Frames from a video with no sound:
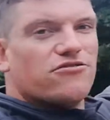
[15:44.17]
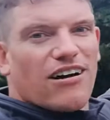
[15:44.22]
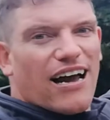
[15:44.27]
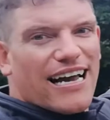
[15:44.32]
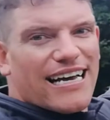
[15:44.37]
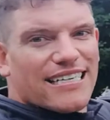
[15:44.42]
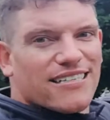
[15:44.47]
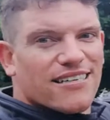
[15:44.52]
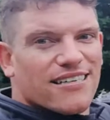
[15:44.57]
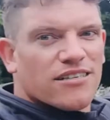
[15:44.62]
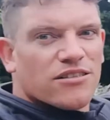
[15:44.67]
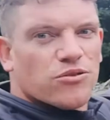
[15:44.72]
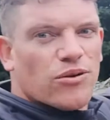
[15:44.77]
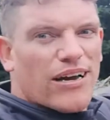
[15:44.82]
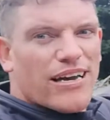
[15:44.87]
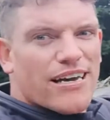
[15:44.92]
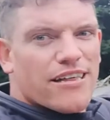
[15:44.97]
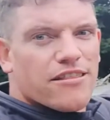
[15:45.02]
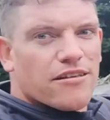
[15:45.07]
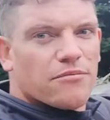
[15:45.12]
right. It's
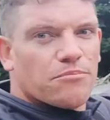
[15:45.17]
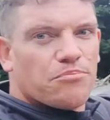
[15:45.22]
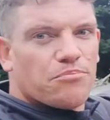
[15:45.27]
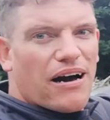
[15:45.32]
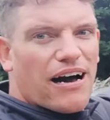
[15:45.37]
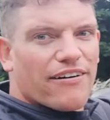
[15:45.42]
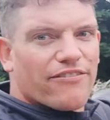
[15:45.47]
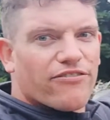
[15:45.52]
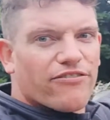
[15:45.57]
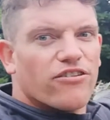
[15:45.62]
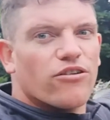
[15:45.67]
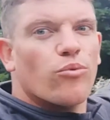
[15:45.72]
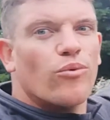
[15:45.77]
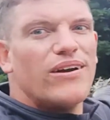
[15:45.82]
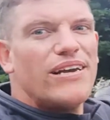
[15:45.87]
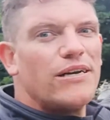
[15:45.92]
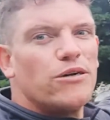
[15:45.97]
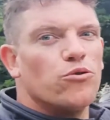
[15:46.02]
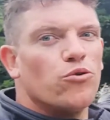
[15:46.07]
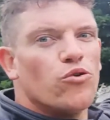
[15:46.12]
quite a thin path.
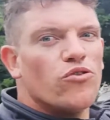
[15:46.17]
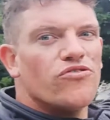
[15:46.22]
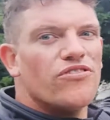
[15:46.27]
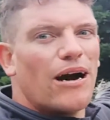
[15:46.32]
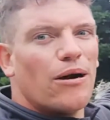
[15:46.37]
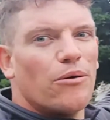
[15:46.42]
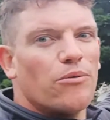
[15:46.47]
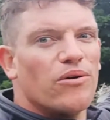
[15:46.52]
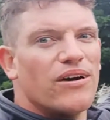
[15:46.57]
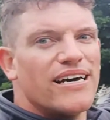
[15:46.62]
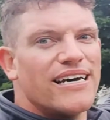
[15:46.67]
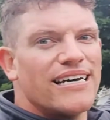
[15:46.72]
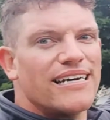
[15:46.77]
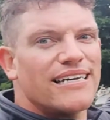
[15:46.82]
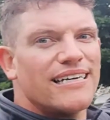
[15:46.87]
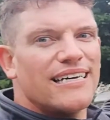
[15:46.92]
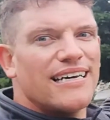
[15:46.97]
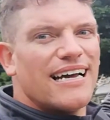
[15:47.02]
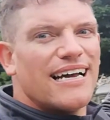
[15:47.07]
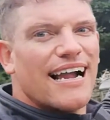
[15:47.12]
We're going that way.
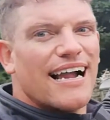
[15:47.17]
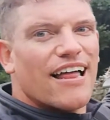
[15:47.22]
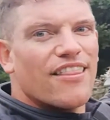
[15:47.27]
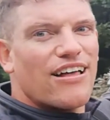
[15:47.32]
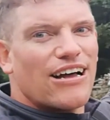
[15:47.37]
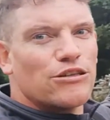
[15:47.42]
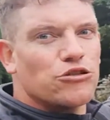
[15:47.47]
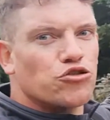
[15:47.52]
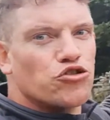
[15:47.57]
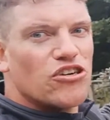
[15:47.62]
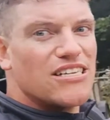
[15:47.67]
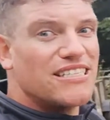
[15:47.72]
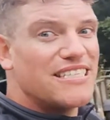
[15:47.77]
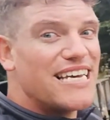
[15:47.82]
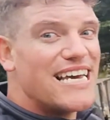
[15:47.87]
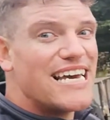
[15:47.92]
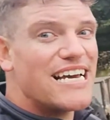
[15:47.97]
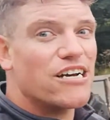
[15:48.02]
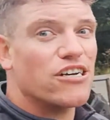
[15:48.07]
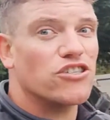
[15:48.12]
That's going to
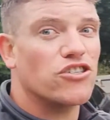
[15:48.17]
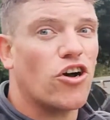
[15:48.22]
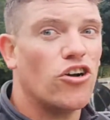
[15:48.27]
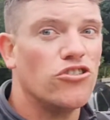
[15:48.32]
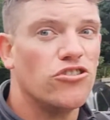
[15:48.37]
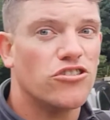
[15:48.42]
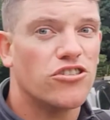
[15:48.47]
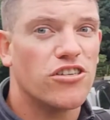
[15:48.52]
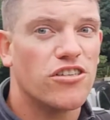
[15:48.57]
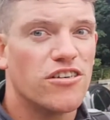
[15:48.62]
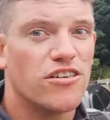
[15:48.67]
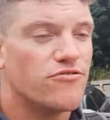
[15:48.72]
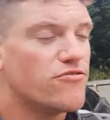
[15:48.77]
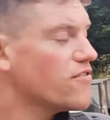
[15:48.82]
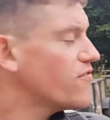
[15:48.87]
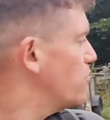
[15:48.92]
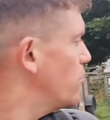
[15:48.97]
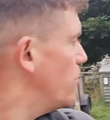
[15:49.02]
take us onto the River